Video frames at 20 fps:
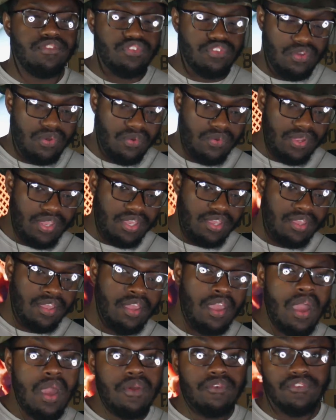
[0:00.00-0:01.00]
doing
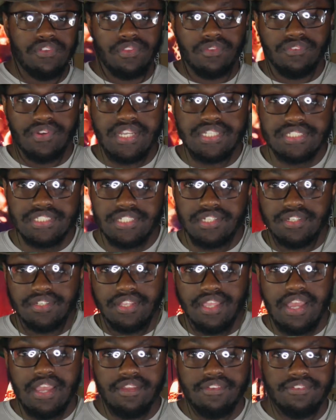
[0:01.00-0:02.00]
for the rest of
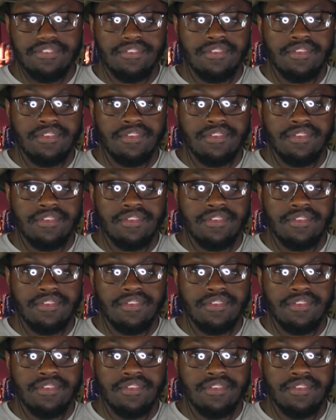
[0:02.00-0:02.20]
your life.